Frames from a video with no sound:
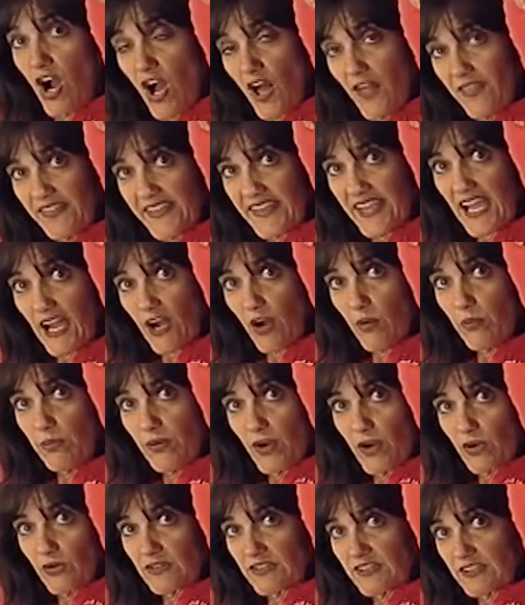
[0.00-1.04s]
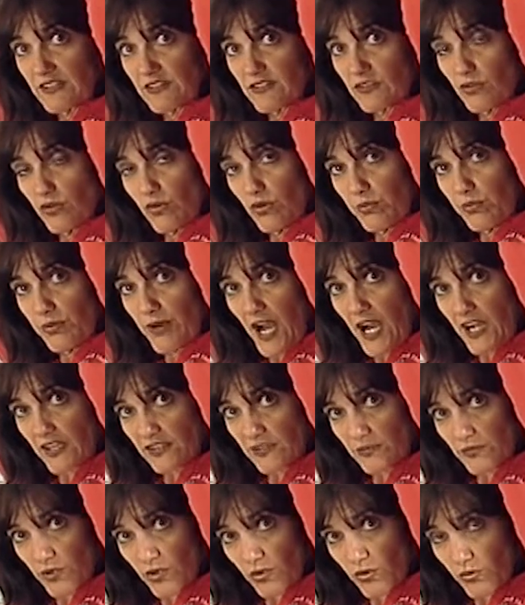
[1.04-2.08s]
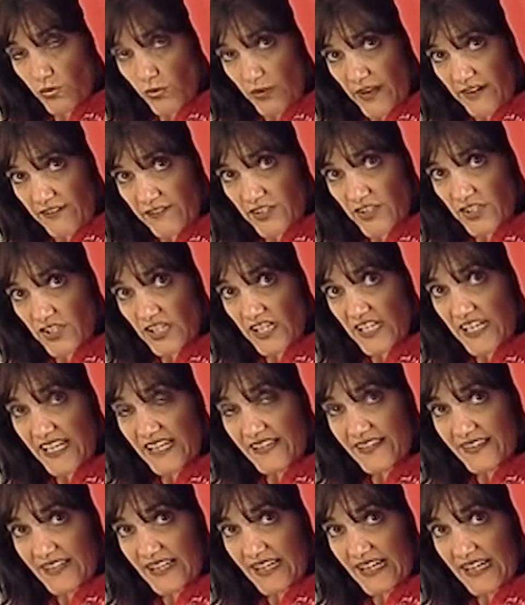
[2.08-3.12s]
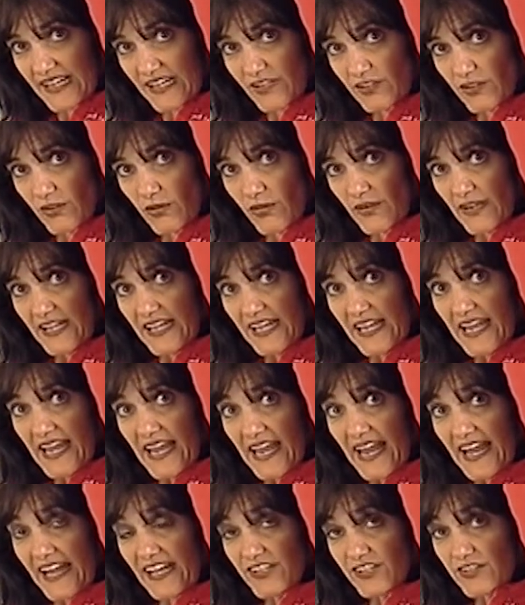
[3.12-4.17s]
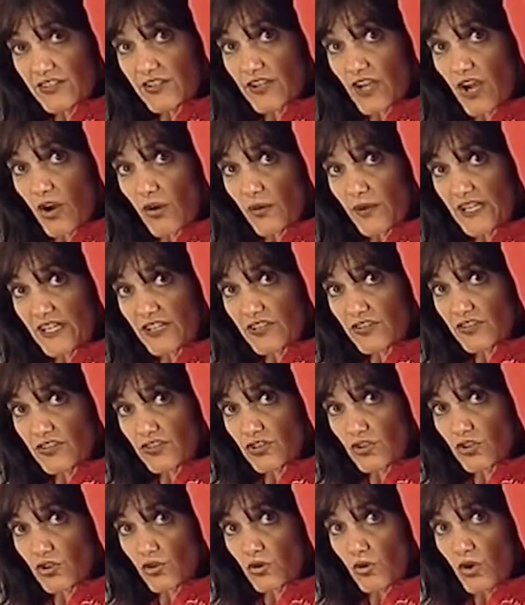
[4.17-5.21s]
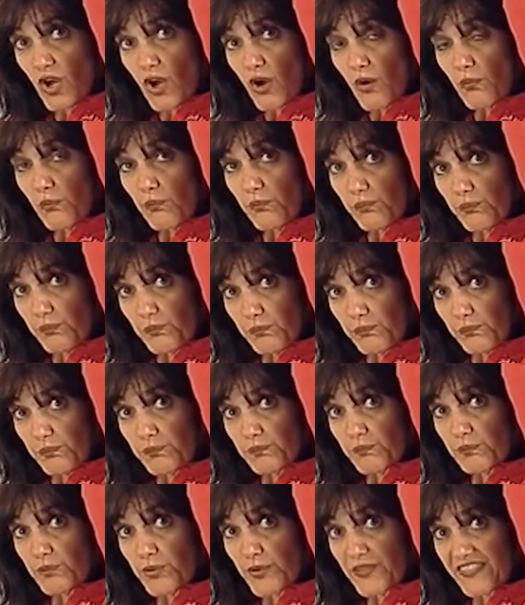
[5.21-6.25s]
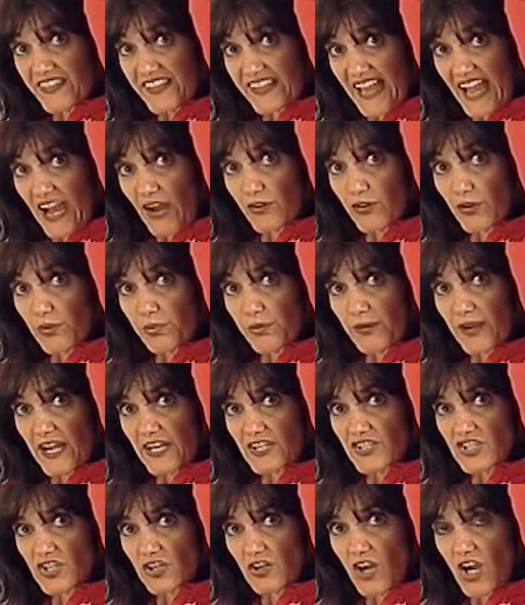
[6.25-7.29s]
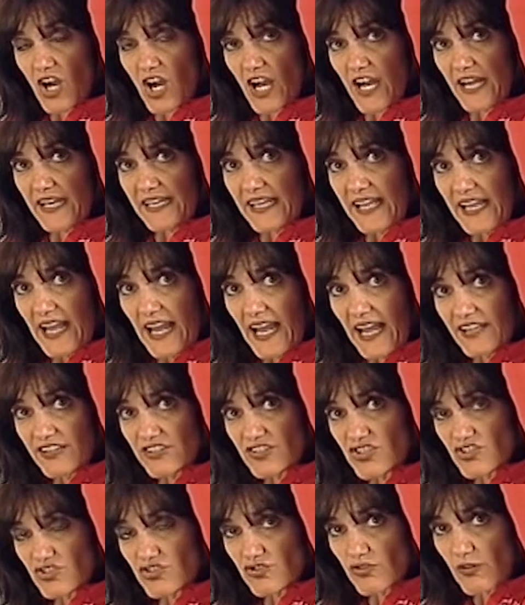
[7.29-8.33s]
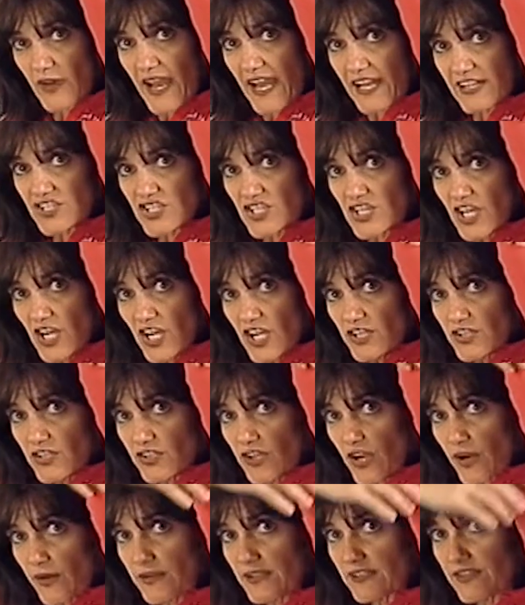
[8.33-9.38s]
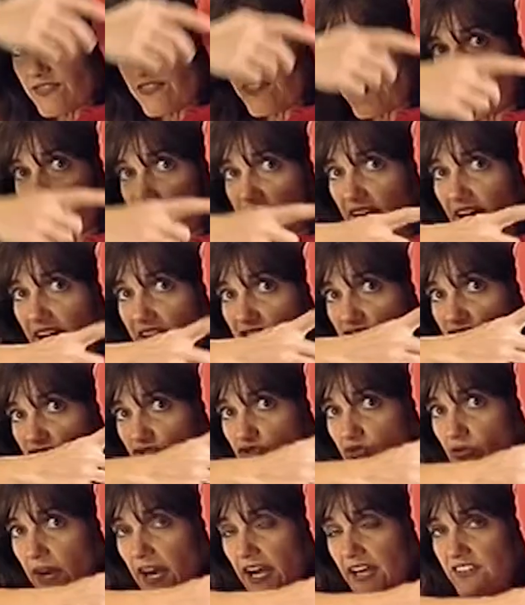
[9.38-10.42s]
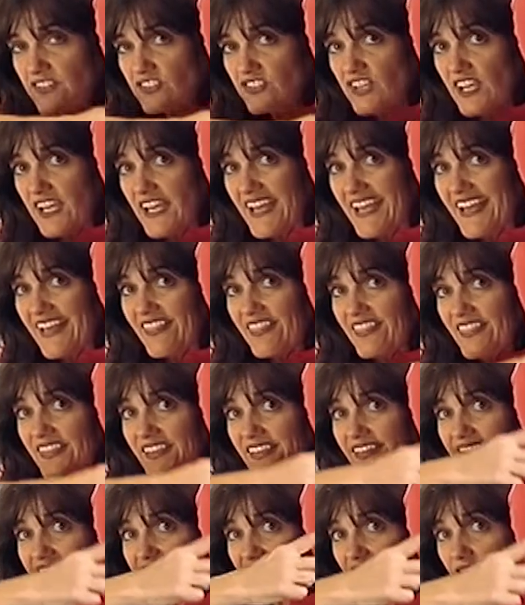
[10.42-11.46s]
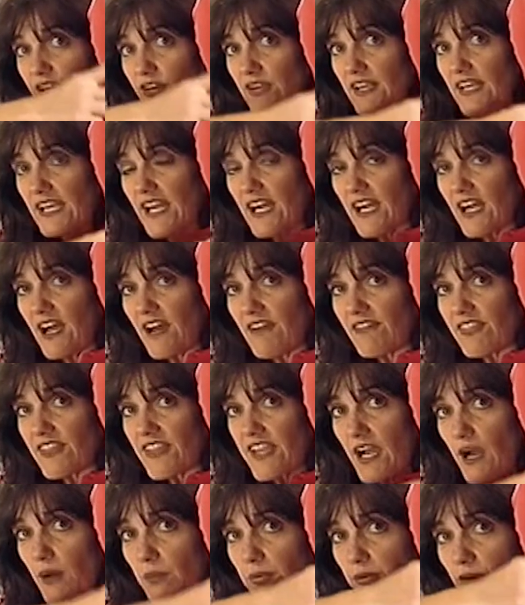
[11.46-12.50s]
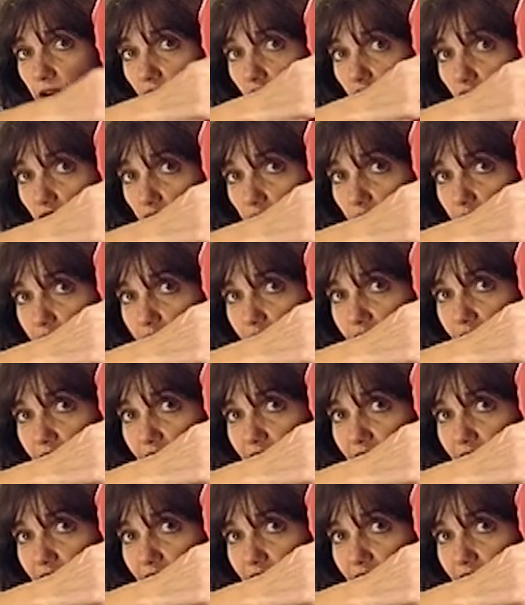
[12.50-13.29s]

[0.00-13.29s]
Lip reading: on the elbow, distal or proximal, wherever you can get the handle, and you're going to put the counter pressure on and stretch. You're going to feel that stretch in this area of the upper arm.